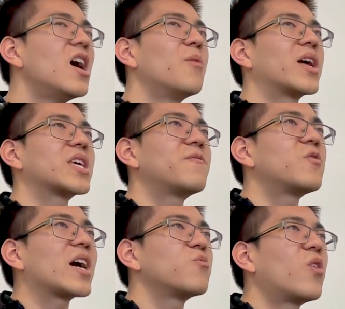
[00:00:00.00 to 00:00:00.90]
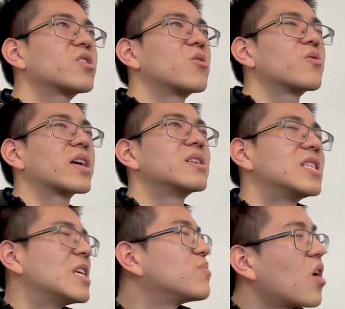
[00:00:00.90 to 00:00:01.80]
But like if you actually wanted to learn like
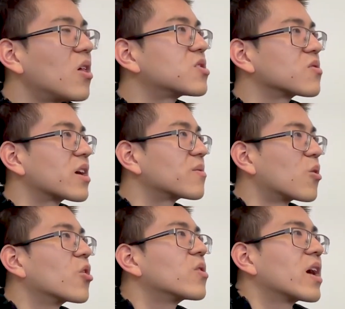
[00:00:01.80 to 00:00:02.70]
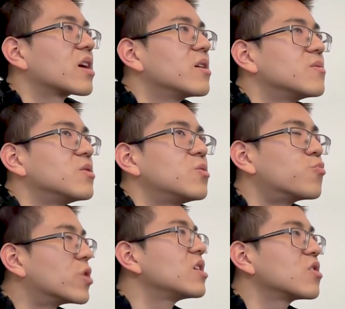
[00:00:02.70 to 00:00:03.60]
deep knowledge or like learn like
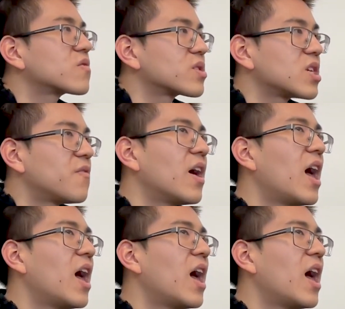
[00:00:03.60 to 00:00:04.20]
really useful stuff,